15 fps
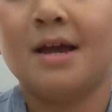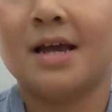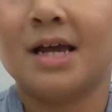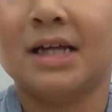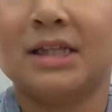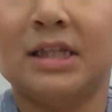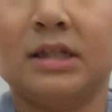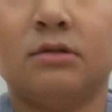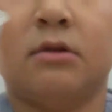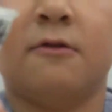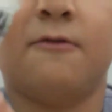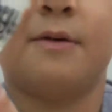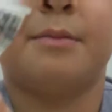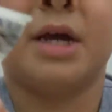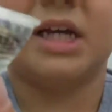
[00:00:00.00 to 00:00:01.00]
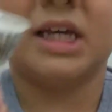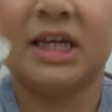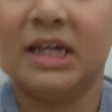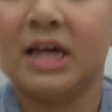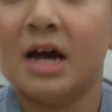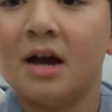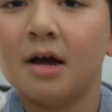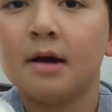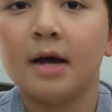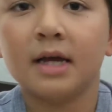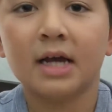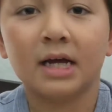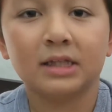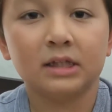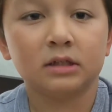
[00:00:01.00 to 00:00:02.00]
Got this one from IKEA. I
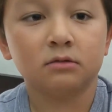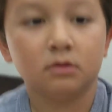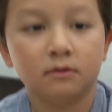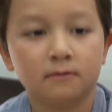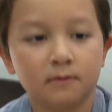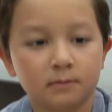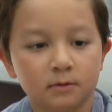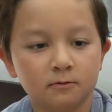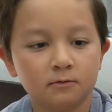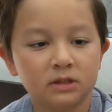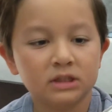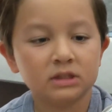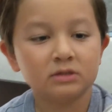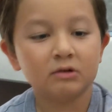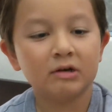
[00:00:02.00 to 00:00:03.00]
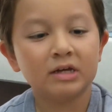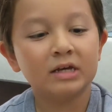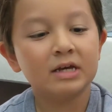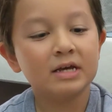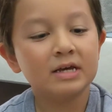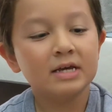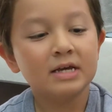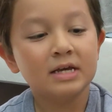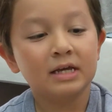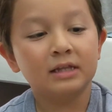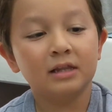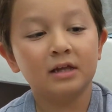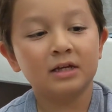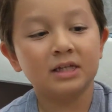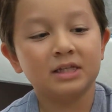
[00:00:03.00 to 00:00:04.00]
got this one from the Restore. And
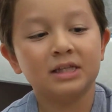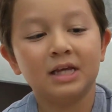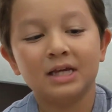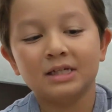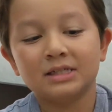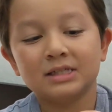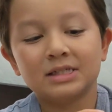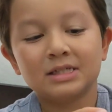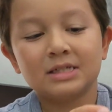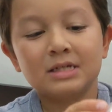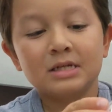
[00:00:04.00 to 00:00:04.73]
look at this.